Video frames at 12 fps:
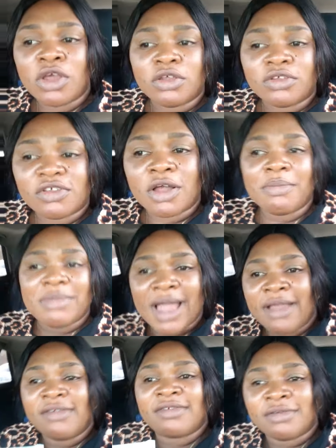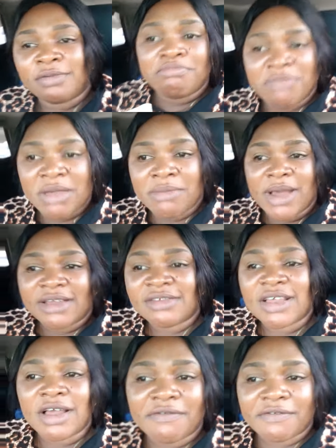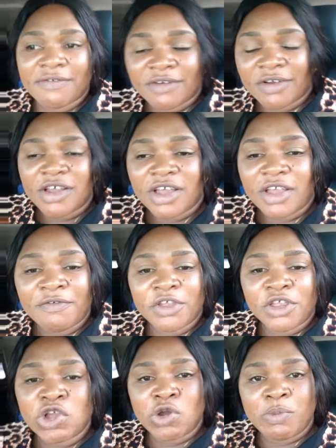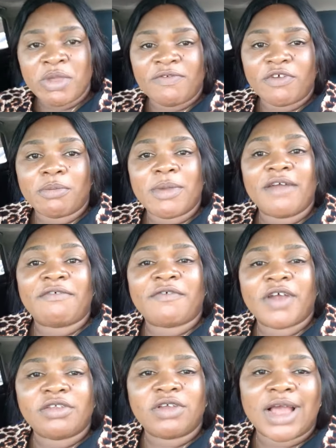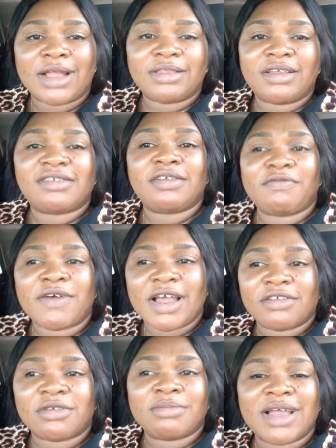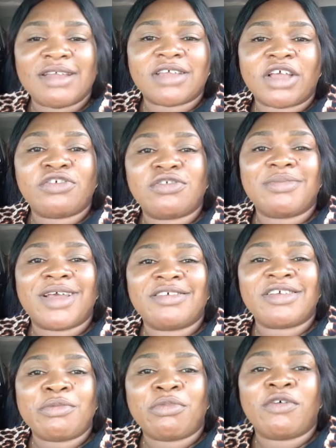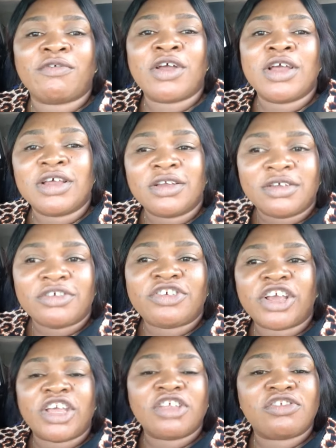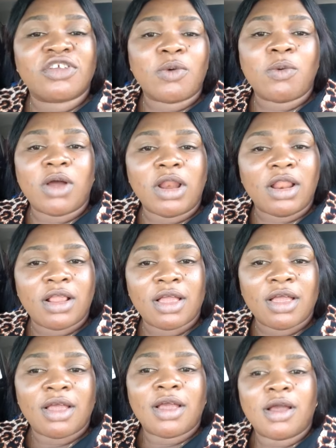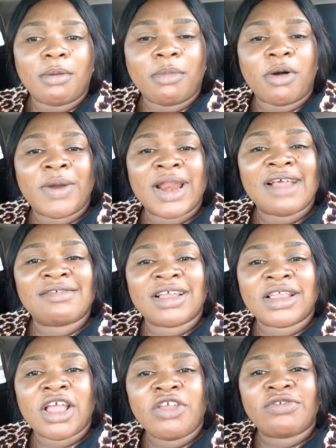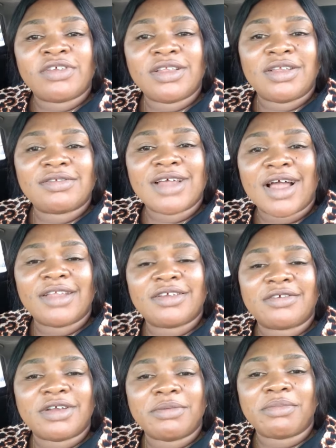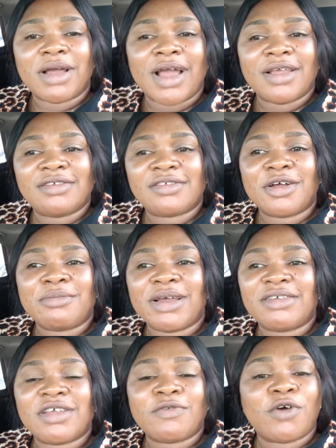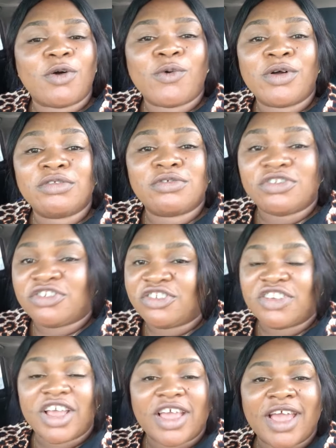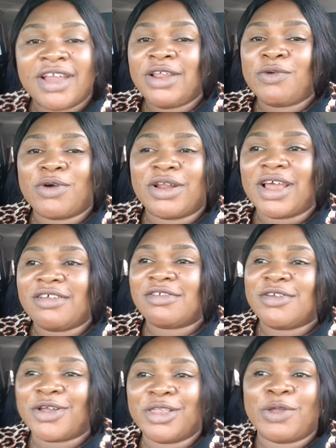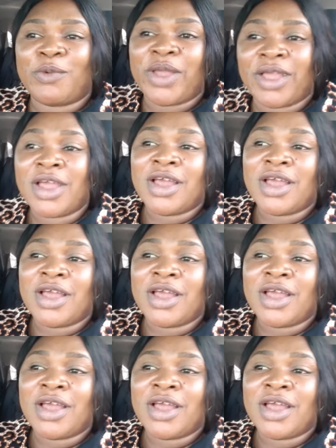sometimes me myself, if you know me, if you're my friend, you can testify. Sometimes I used to be ashamed of shaking someone, but when I started using this hand cream, I saw myself, I want to shake anyone I see on the way.